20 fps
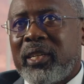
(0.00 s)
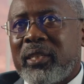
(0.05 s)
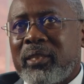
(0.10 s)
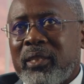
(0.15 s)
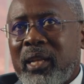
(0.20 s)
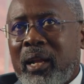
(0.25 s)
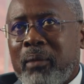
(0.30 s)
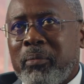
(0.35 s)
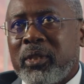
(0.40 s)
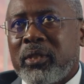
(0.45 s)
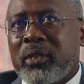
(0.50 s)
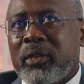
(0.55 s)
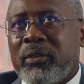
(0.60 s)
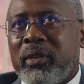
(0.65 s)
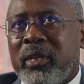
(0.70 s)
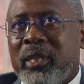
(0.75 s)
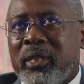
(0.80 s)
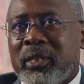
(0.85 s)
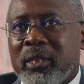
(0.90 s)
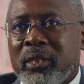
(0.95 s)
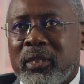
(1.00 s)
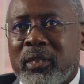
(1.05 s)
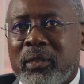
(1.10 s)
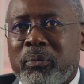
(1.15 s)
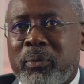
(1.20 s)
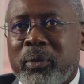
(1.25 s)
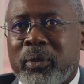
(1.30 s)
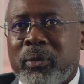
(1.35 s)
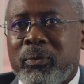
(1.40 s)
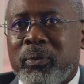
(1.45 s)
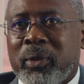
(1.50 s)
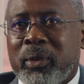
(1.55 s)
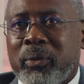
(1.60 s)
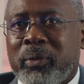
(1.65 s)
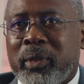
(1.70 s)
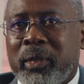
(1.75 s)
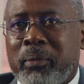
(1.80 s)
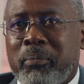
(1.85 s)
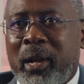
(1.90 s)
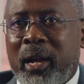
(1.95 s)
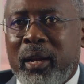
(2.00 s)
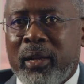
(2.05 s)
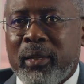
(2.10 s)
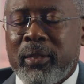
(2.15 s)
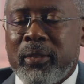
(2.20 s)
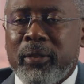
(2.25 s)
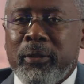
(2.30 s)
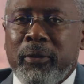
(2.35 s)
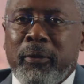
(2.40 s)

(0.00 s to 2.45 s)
established a relationship with the bank